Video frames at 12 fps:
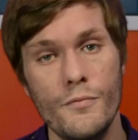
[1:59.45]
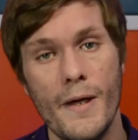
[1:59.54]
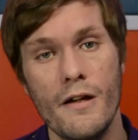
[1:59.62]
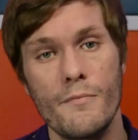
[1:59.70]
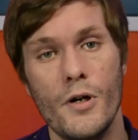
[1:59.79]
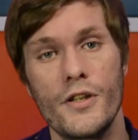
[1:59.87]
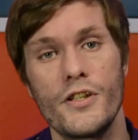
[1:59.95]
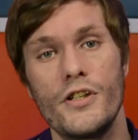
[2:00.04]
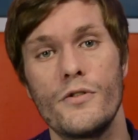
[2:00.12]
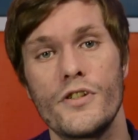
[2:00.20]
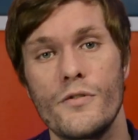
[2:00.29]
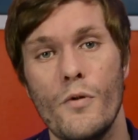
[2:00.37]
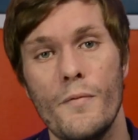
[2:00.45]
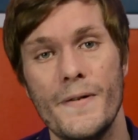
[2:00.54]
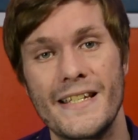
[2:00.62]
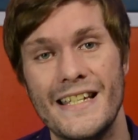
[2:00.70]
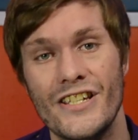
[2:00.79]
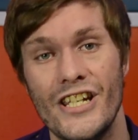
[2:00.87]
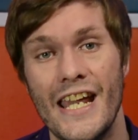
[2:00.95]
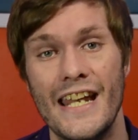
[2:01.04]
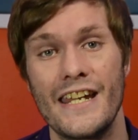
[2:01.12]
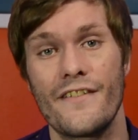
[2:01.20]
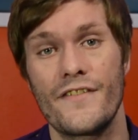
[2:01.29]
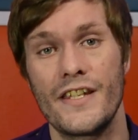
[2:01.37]
bear in mind that you can swap essentially
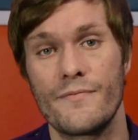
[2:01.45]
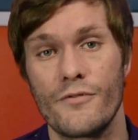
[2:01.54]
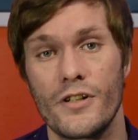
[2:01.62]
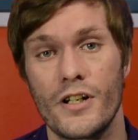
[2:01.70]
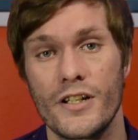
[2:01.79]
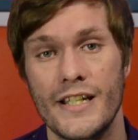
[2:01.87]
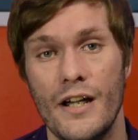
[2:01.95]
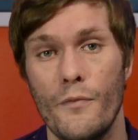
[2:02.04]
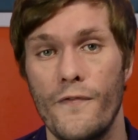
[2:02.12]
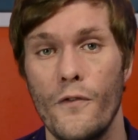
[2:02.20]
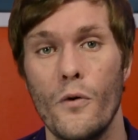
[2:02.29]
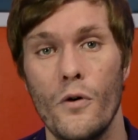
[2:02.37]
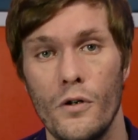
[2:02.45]
any of these products out for